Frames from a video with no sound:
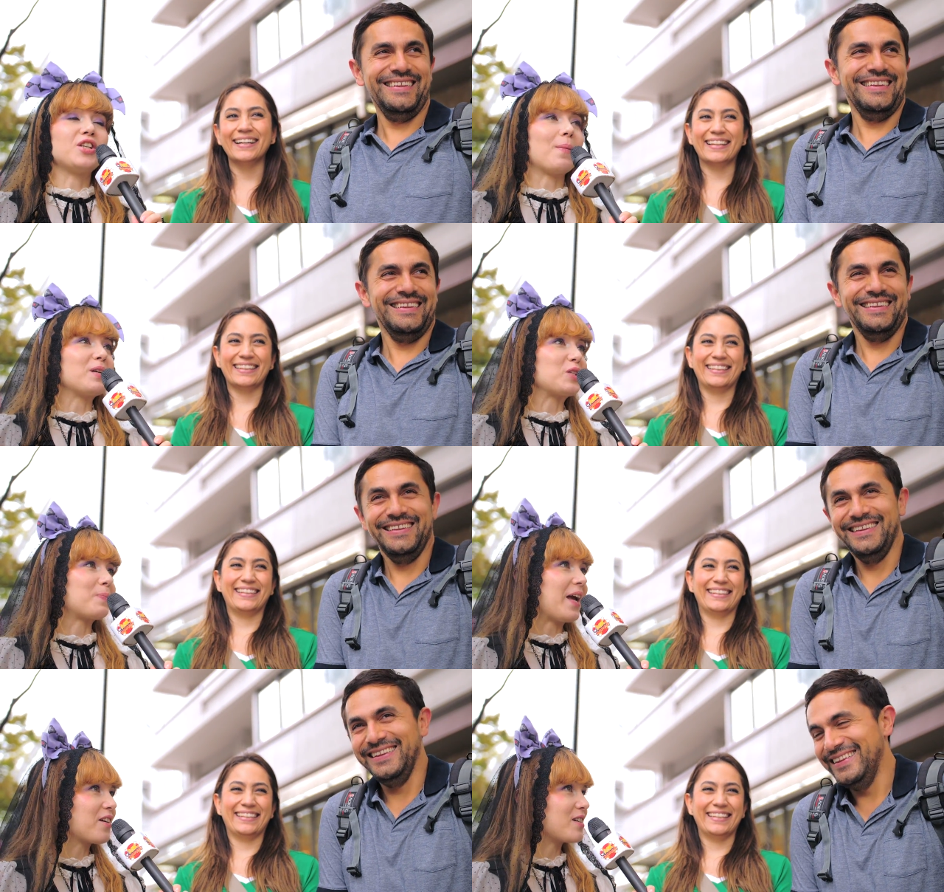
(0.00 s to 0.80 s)
Speaker 1: Japanese
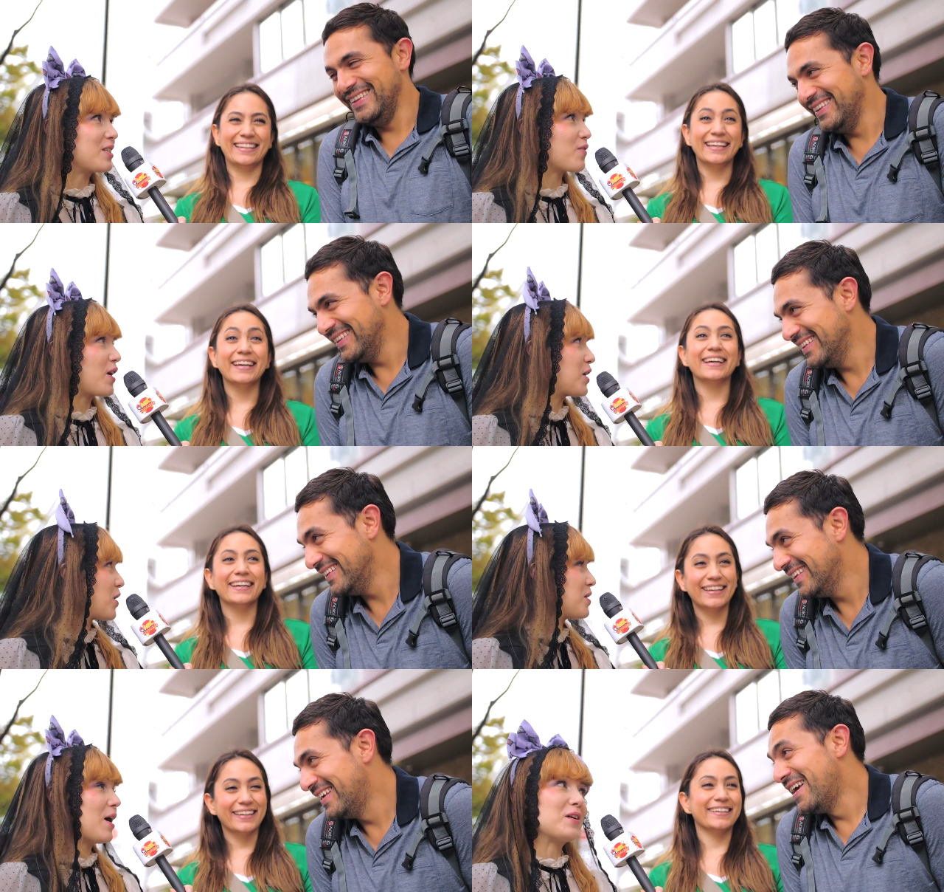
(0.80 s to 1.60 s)
bakeries are very
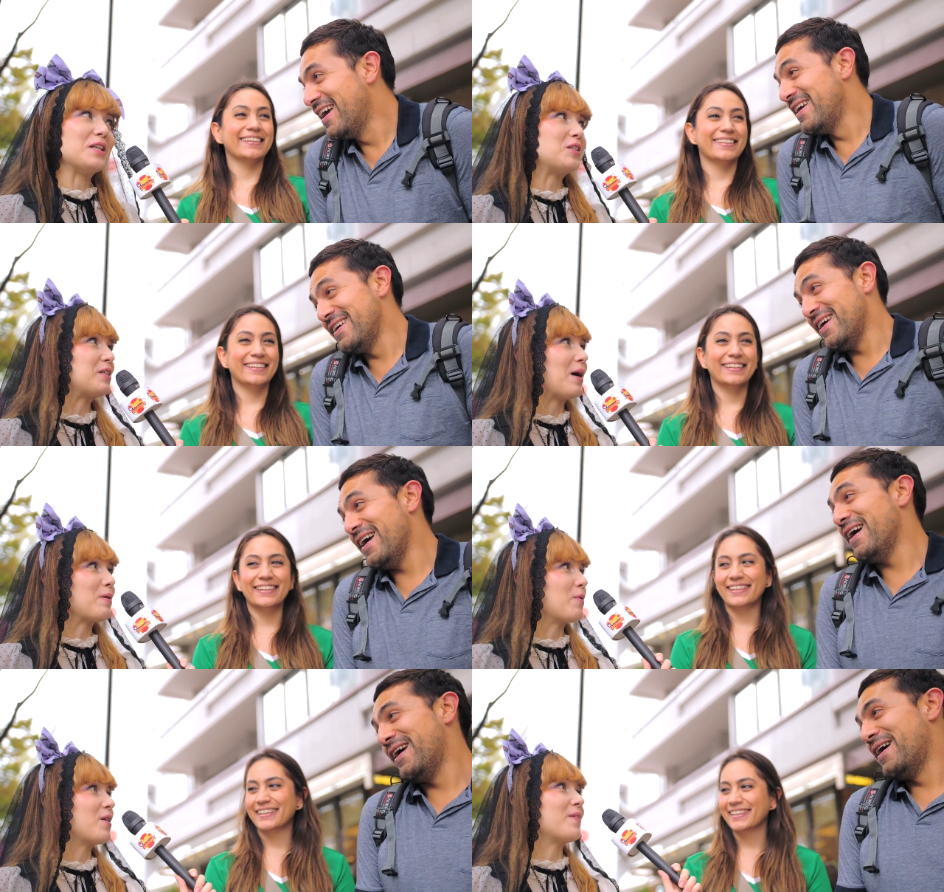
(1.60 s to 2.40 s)
good, now you need to tell
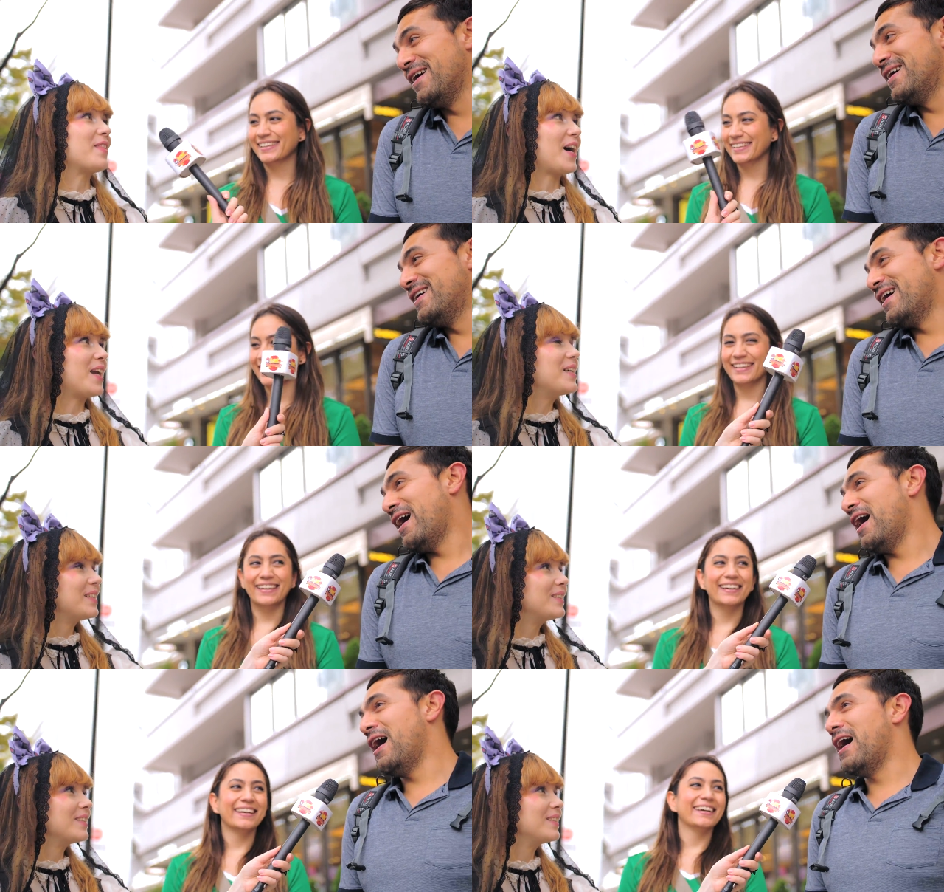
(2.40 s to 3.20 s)
me more about that.
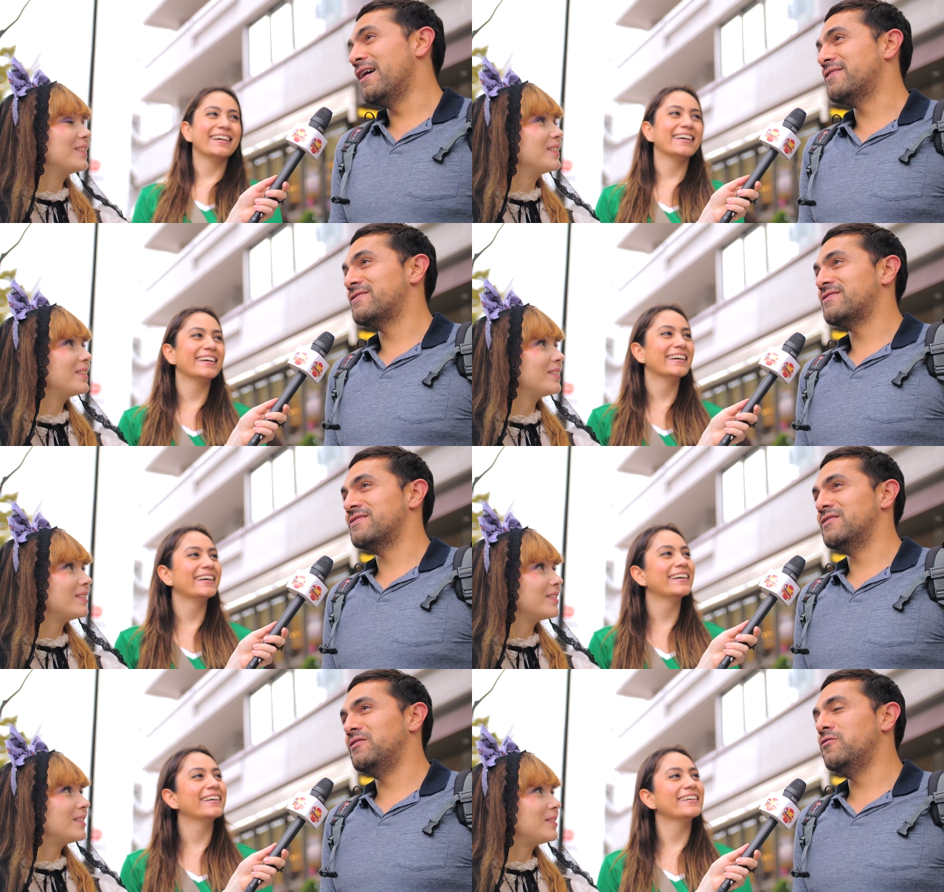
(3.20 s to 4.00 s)
Speaker 2: Uh,
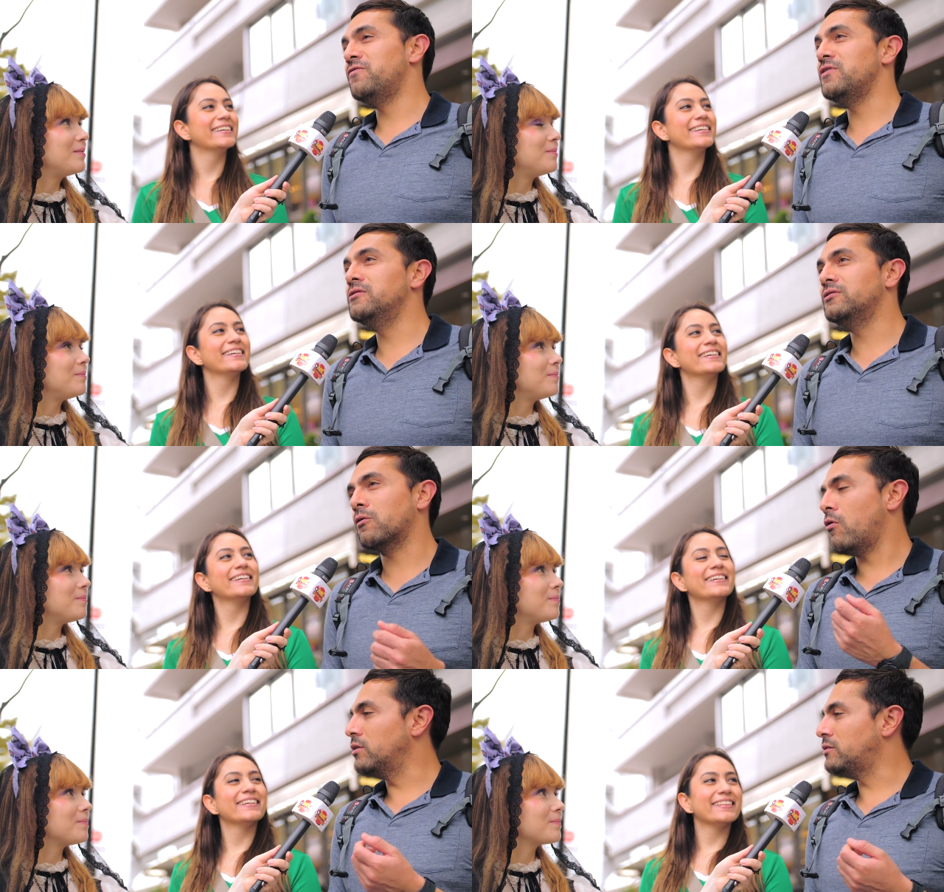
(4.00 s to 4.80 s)
you feel the
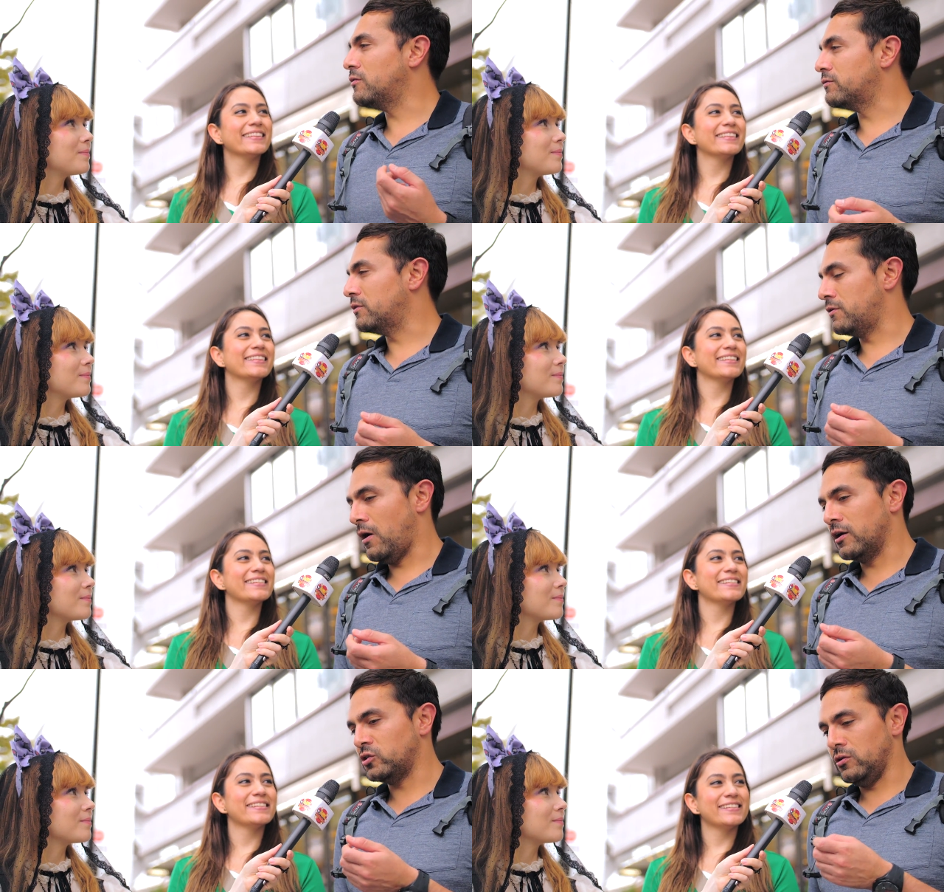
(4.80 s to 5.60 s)
quality of the,
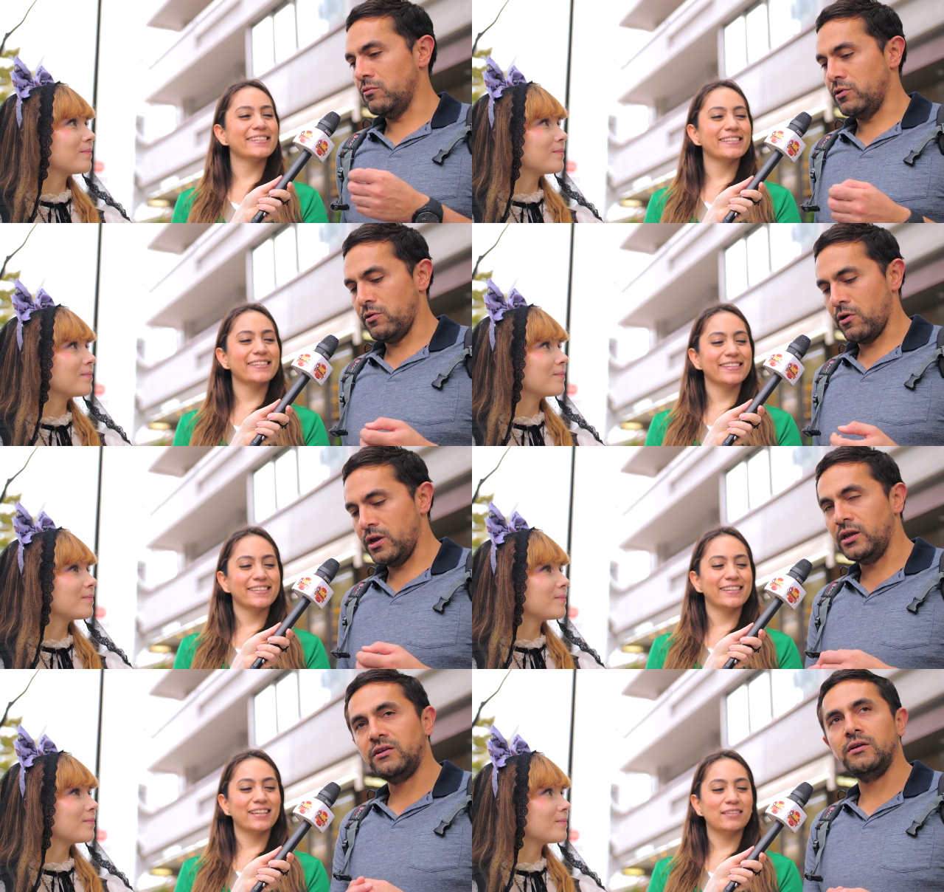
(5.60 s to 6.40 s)
actually, when you're
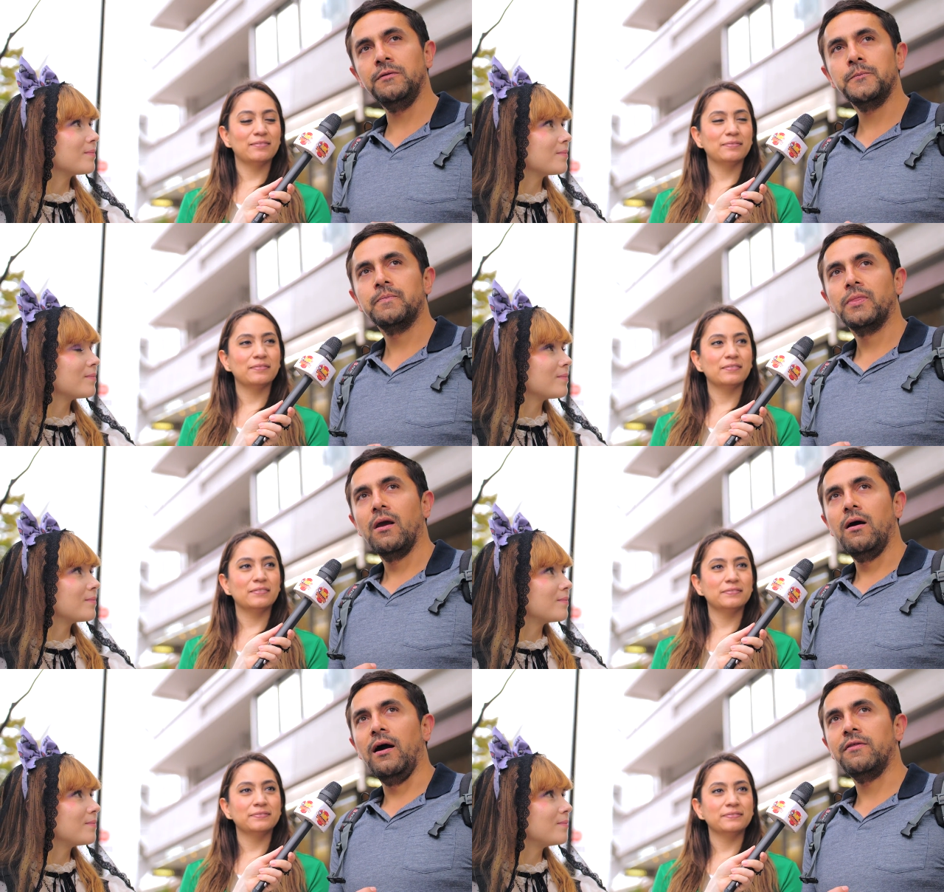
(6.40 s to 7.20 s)
eating.
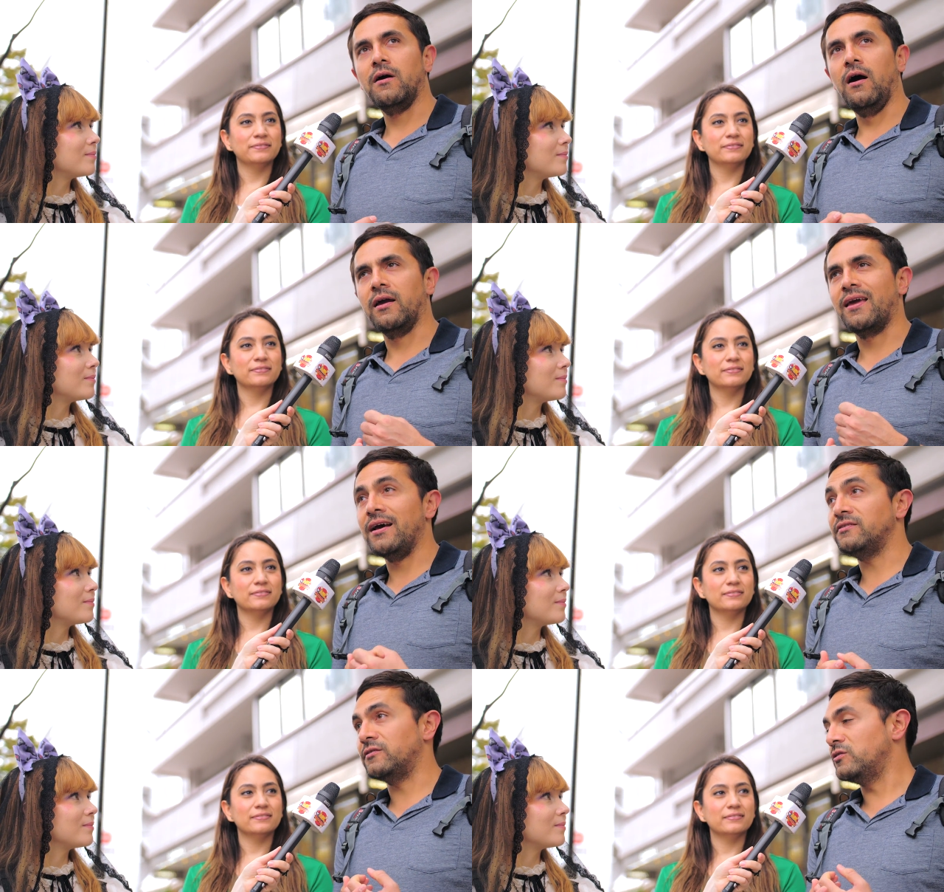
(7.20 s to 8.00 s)
I, I
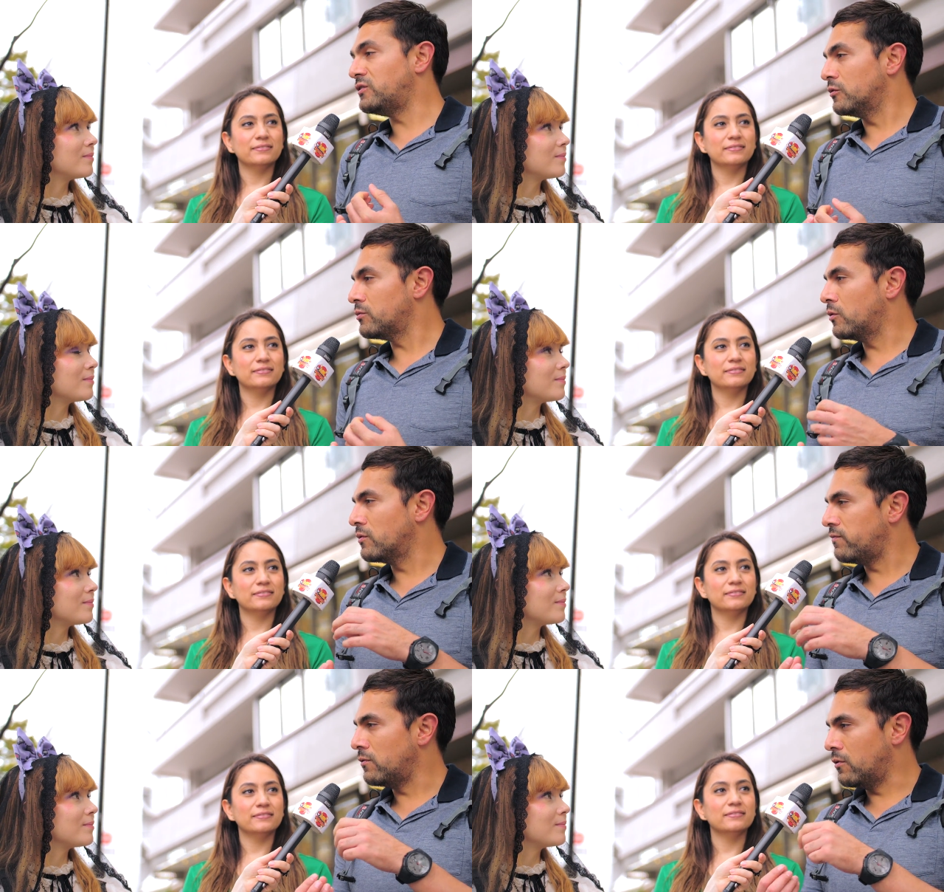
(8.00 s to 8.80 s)
guess there is something on
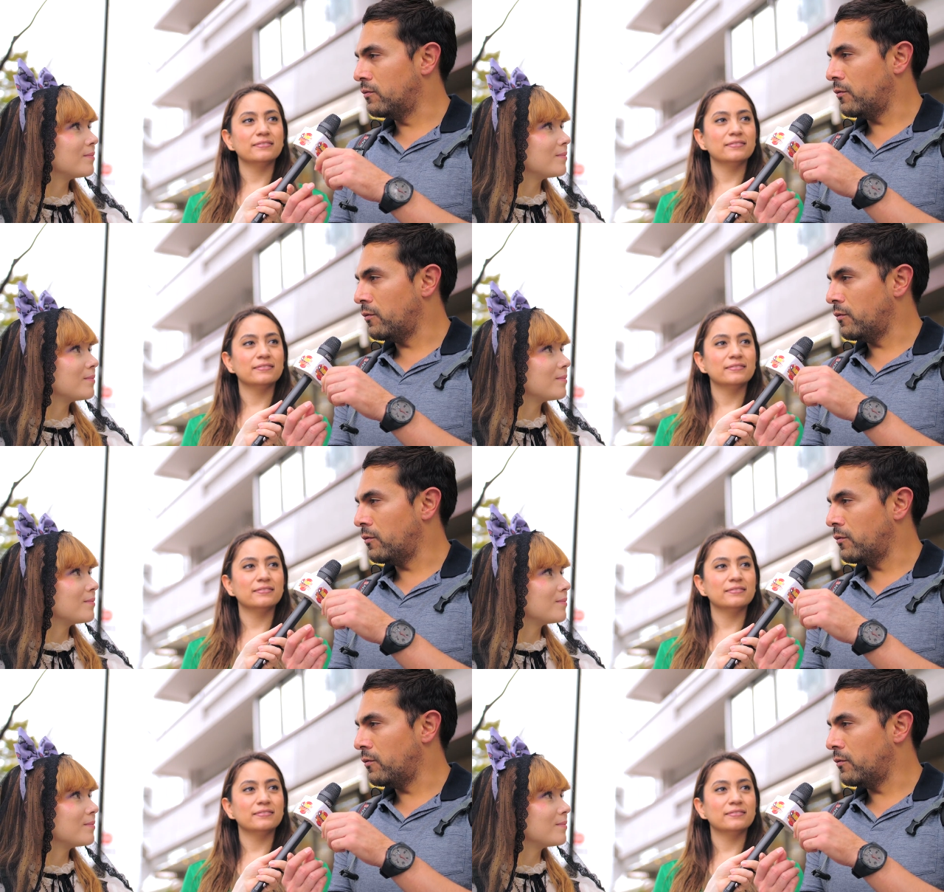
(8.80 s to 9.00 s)
the floor